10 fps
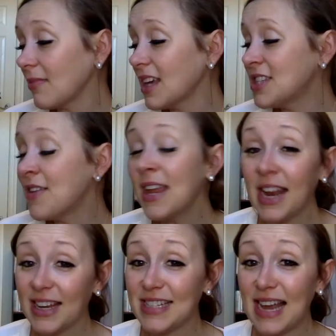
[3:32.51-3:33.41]
So then
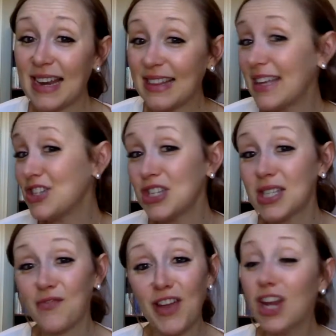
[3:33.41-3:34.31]
I decided, let's
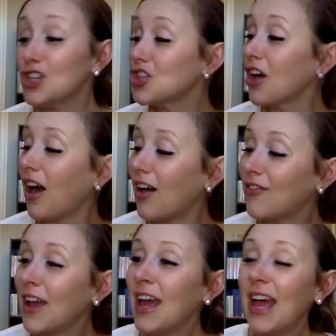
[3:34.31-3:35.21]
just finish her
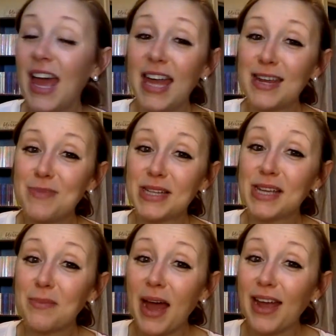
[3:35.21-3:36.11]
off, and I picked
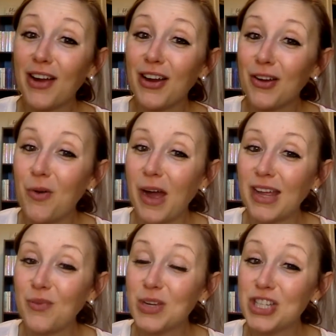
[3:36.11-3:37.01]
up I Heart
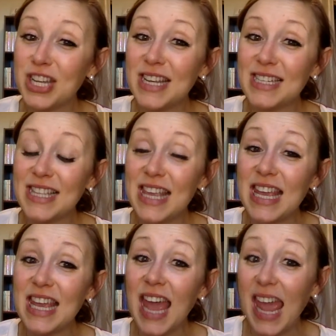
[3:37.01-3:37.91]
Hawaii, which is
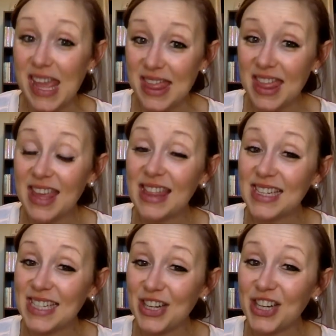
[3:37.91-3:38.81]
the 8th in the
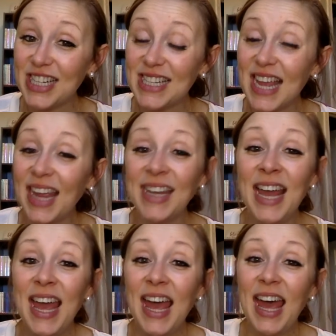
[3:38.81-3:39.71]
series. And
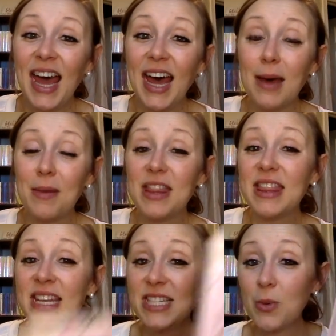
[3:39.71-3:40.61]

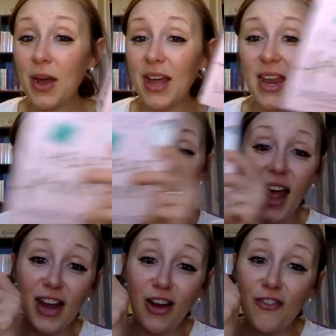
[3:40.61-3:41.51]
this one,
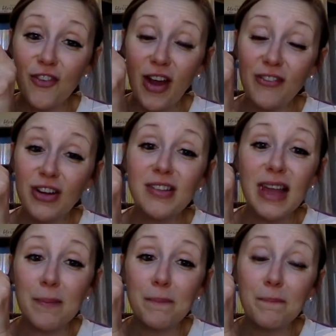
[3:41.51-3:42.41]
I Heart Forever,
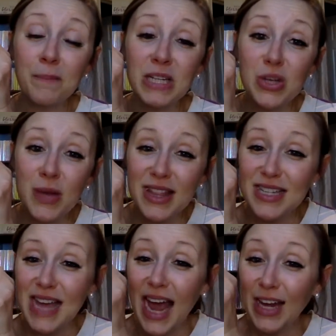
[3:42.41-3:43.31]
like between the
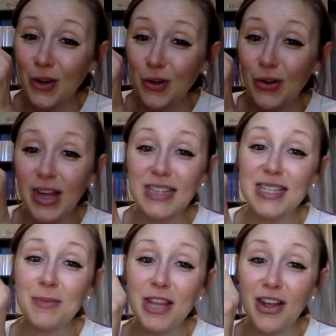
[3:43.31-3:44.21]
title and
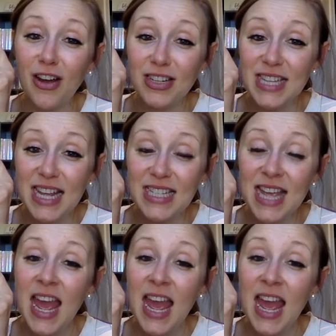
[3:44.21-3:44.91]
some of the content,